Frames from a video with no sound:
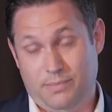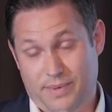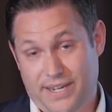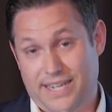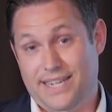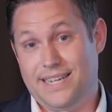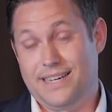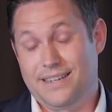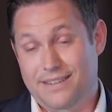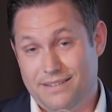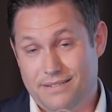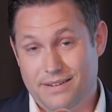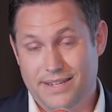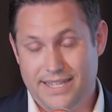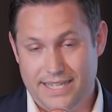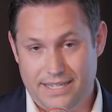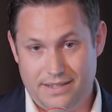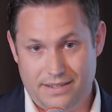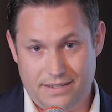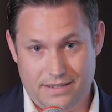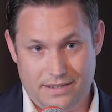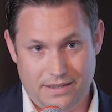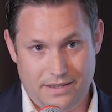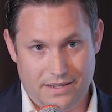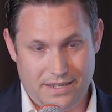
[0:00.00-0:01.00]
being
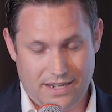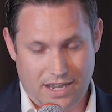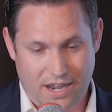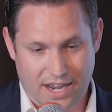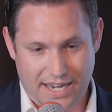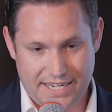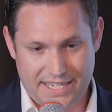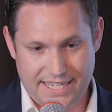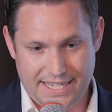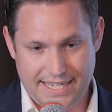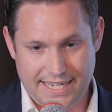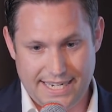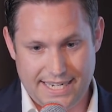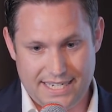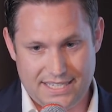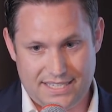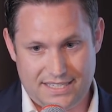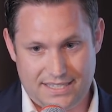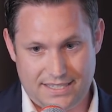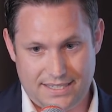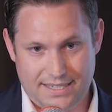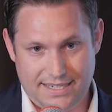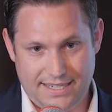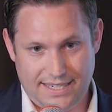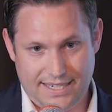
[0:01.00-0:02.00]
the guy he
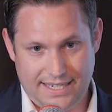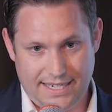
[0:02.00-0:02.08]
is,